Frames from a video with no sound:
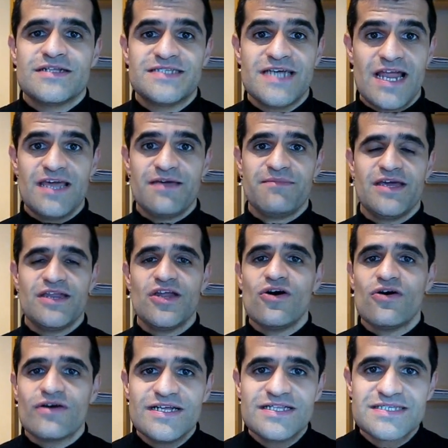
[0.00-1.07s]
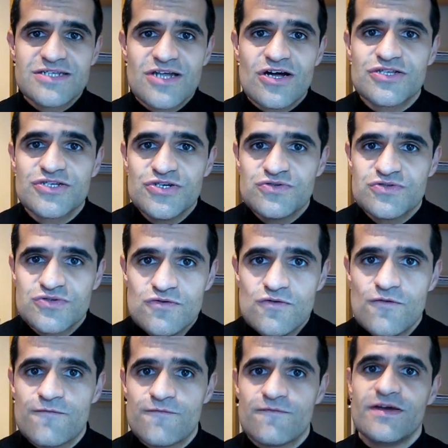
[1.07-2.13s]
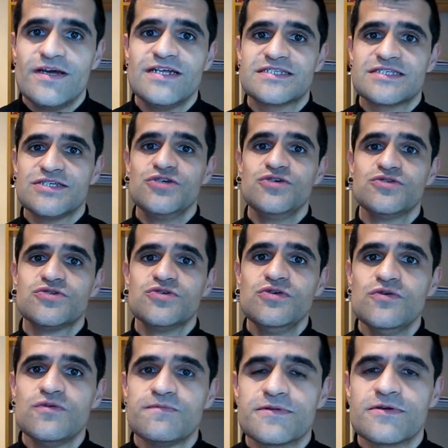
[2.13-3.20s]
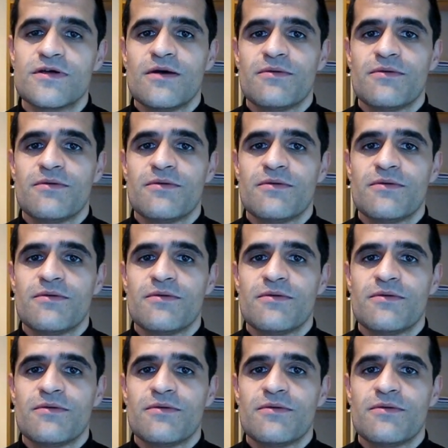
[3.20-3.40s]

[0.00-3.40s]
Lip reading: telling me, no, it's not YouTube, it's YouTube.